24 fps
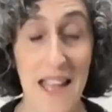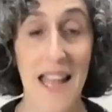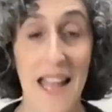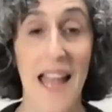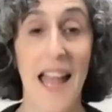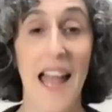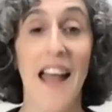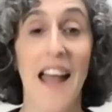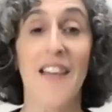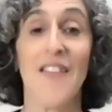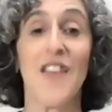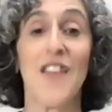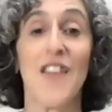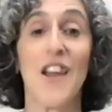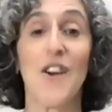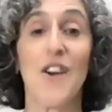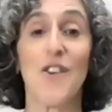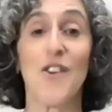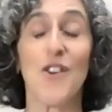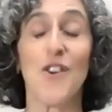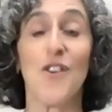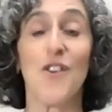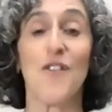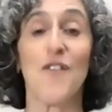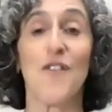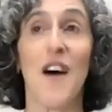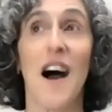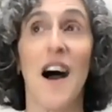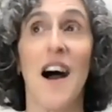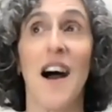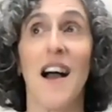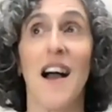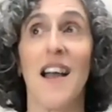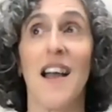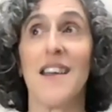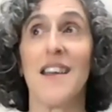and there you'll
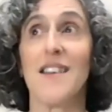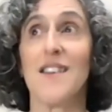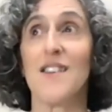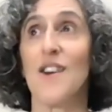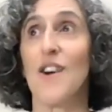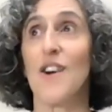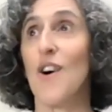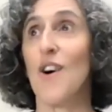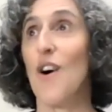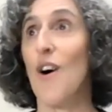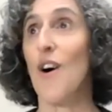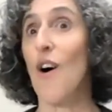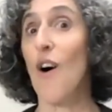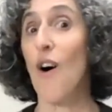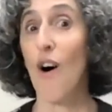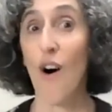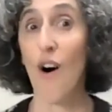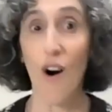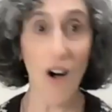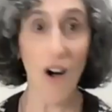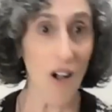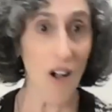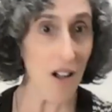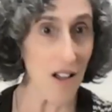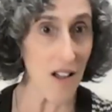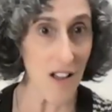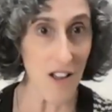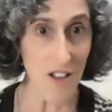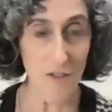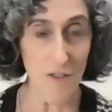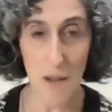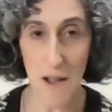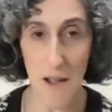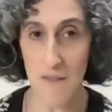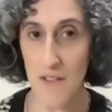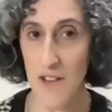find all of
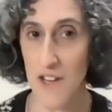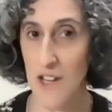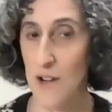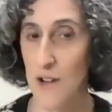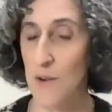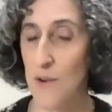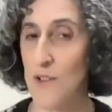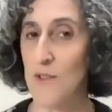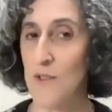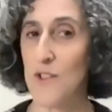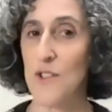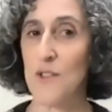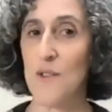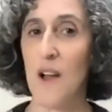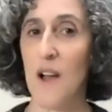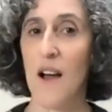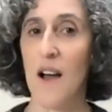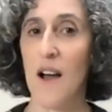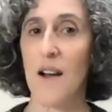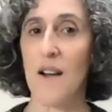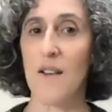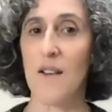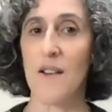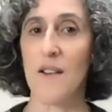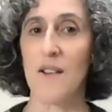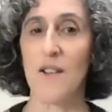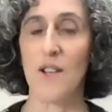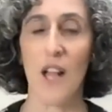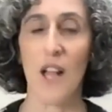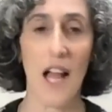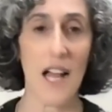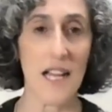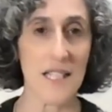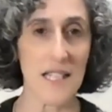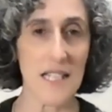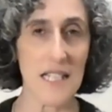my video
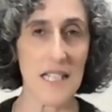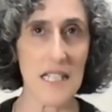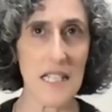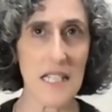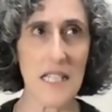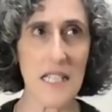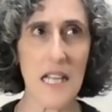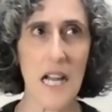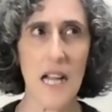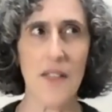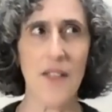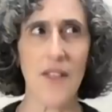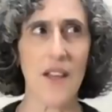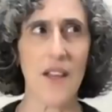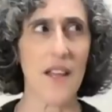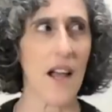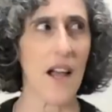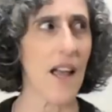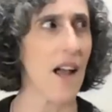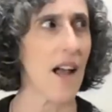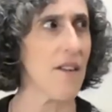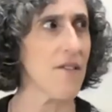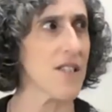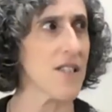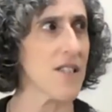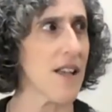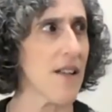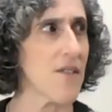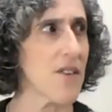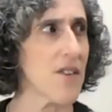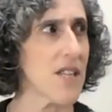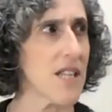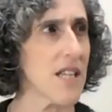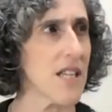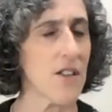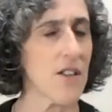classes. I think I have
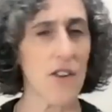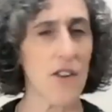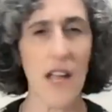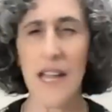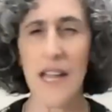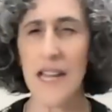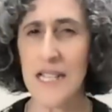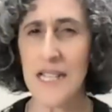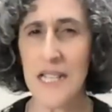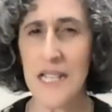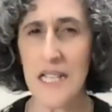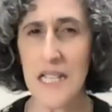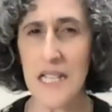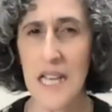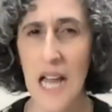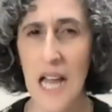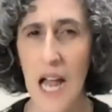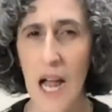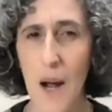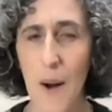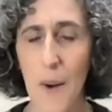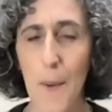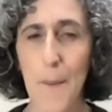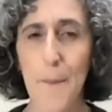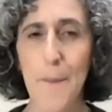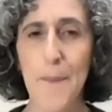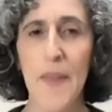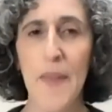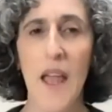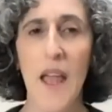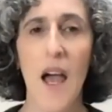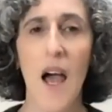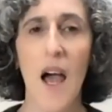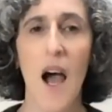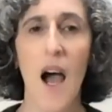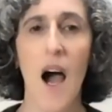17 or 18 now.
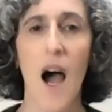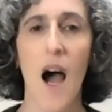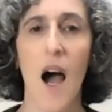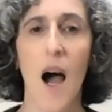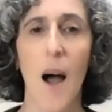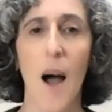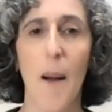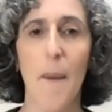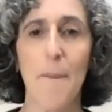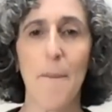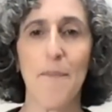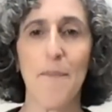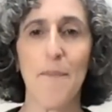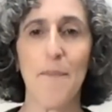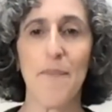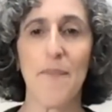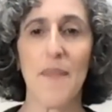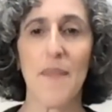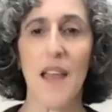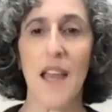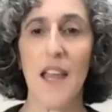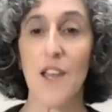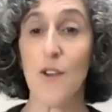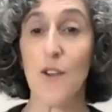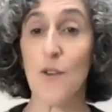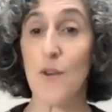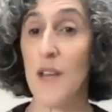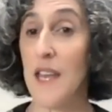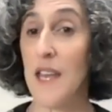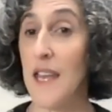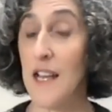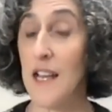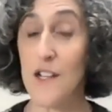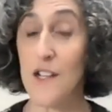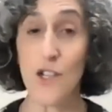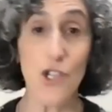You can
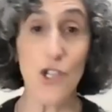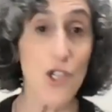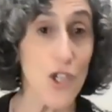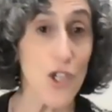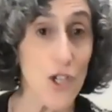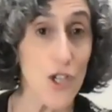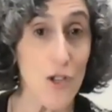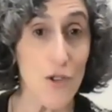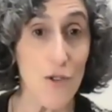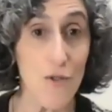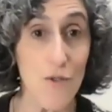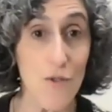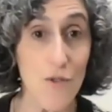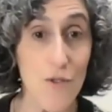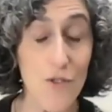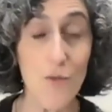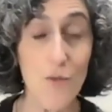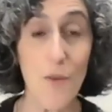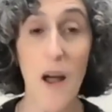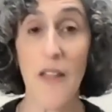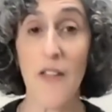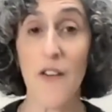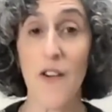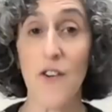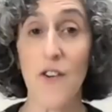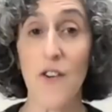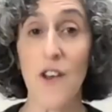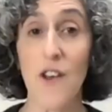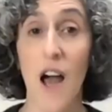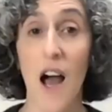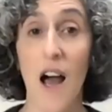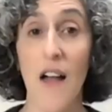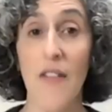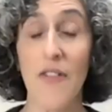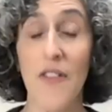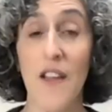get to choose whether or
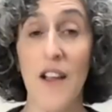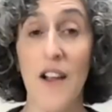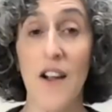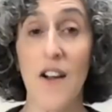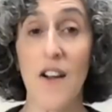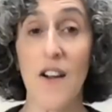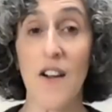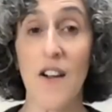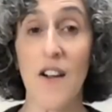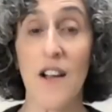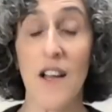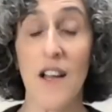not they're